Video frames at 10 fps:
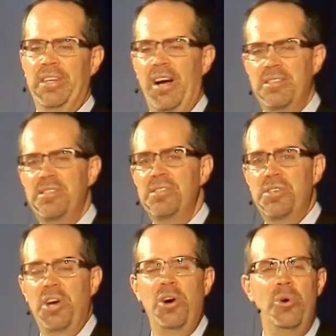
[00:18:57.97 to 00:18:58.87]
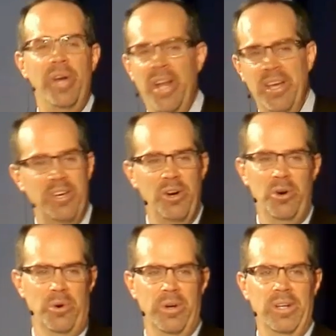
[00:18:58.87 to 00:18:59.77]
God says, go, and I
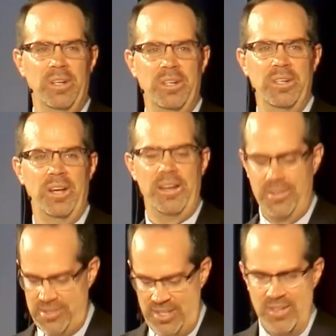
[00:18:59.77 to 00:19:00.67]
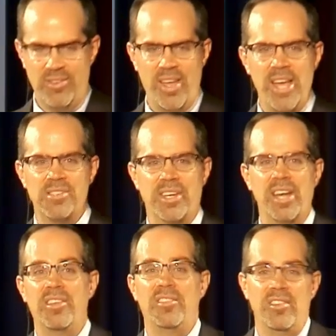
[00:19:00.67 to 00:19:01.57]
go. I don't sit and say, is
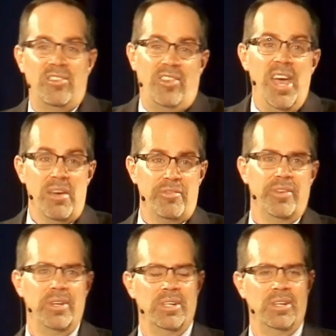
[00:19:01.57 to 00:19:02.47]
it, is it safe?